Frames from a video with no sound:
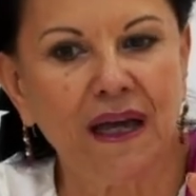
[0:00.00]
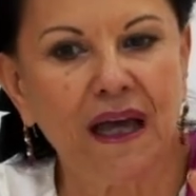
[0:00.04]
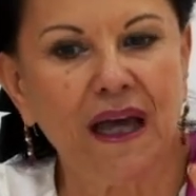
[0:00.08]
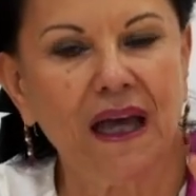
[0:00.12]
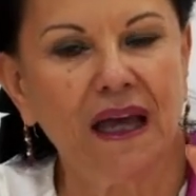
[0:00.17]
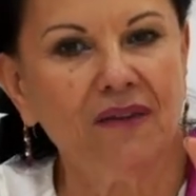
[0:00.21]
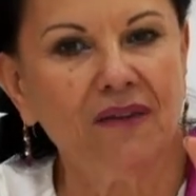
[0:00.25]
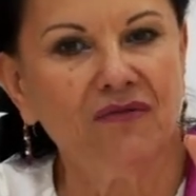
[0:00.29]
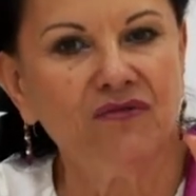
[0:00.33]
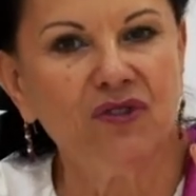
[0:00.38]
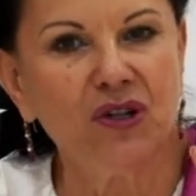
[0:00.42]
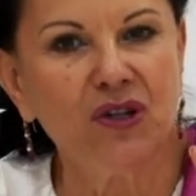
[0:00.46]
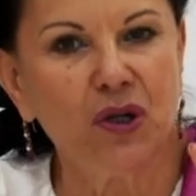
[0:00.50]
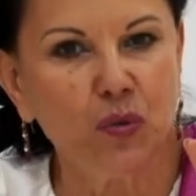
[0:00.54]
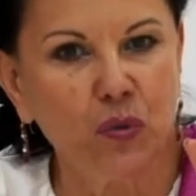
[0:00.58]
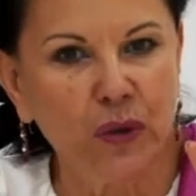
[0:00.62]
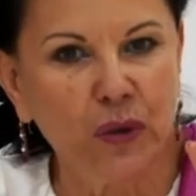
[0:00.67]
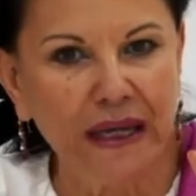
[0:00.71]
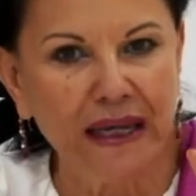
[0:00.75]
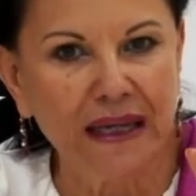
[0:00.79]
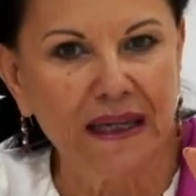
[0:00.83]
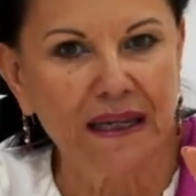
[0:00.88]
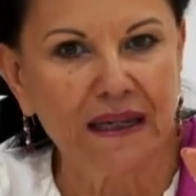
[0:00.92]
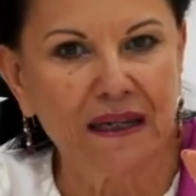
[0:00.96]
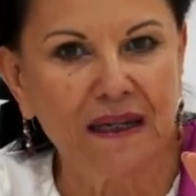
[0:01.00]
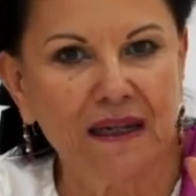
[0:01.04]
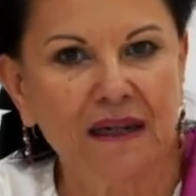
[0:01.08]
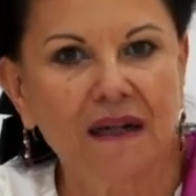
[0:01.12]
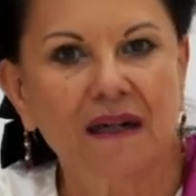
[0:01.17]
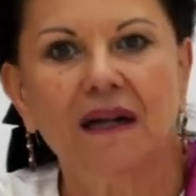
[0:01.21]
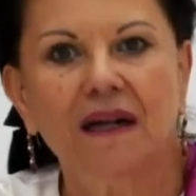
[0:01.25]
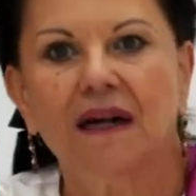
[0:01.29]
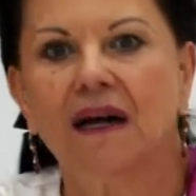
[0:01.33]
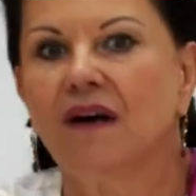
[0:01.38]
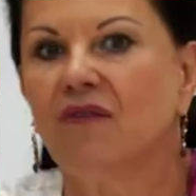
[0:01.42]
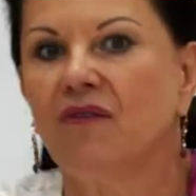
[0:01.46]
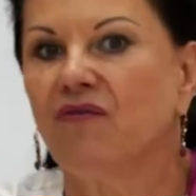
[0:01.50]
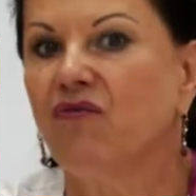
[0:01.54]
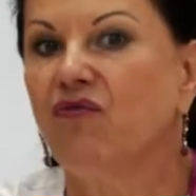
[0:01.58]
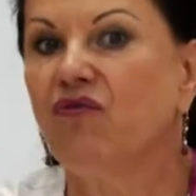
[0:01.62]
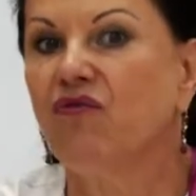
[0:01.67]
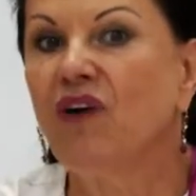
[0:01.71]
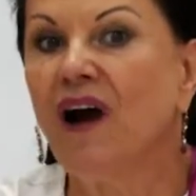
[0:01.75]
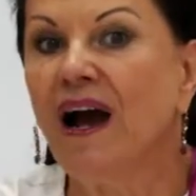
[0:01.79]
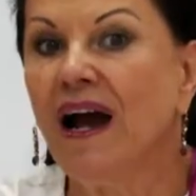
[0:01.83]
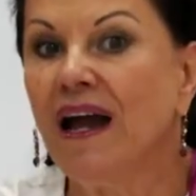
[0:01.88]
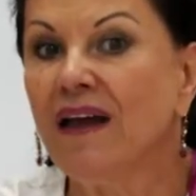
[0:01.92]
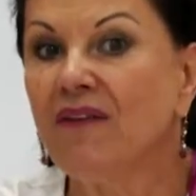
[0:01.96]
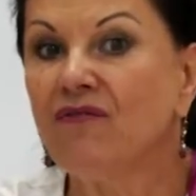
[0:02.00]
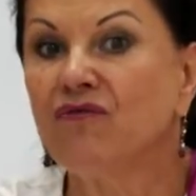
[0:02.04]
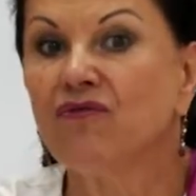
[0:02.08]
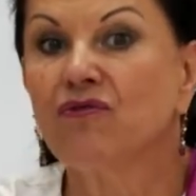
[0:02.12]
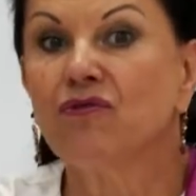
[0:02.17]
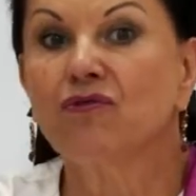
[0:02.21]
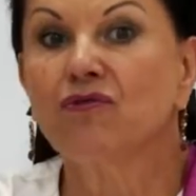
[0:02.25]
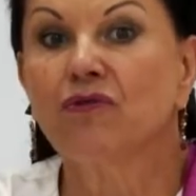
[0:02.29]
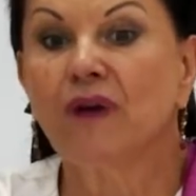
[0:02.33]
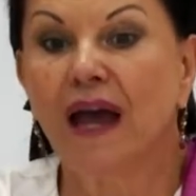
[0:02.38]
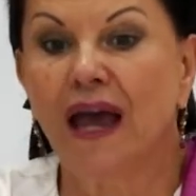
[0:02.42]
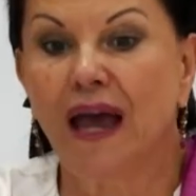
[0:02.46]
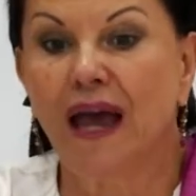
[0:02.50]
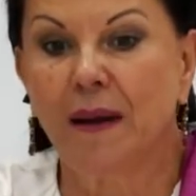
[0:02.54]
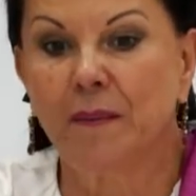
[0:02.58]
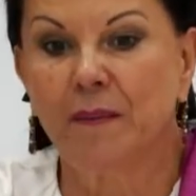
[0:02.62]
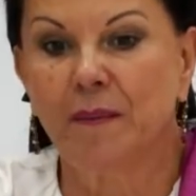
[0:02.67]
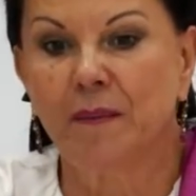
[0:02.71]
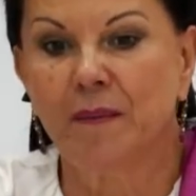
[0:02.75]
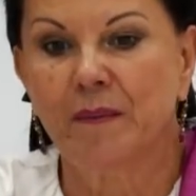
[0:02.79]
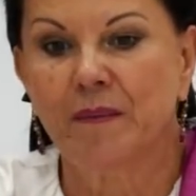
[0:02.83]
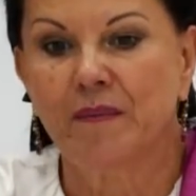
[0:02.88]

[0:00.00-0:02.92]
every week, of 5 grams.